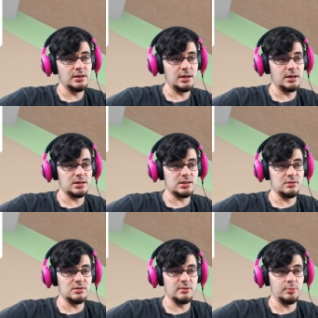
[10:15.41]
Get an
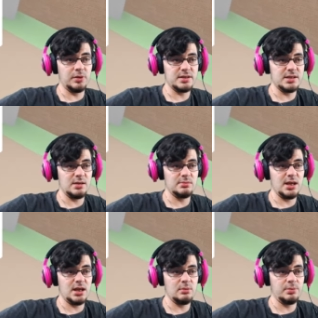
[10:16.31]
exclusive Plus name
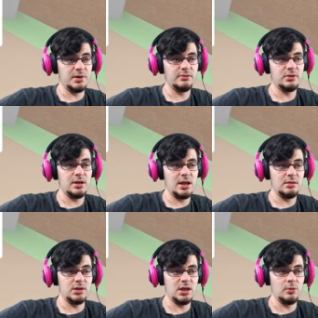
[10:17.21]
tag above your
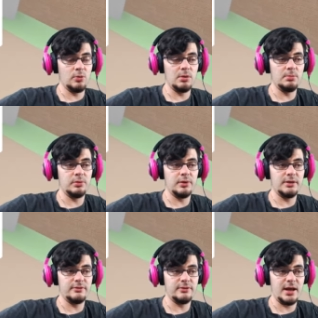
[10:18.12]
name. Get
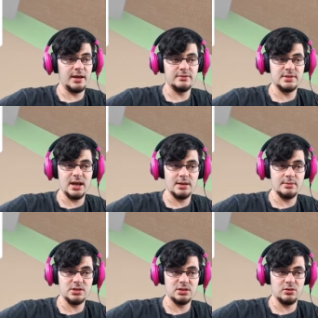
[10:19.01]
1.5
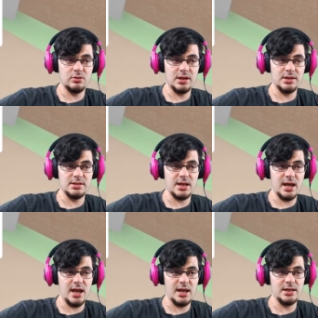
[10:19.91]
times the coins
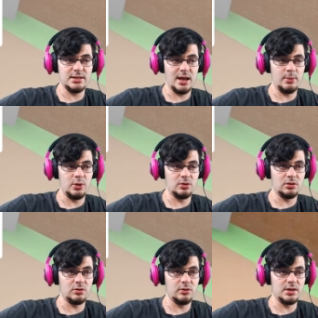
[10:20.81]
anytime you
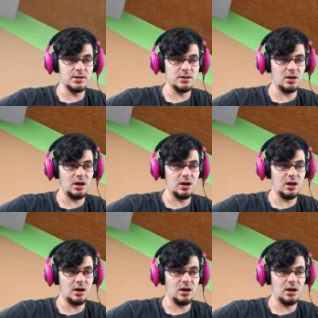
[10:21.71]
earn coins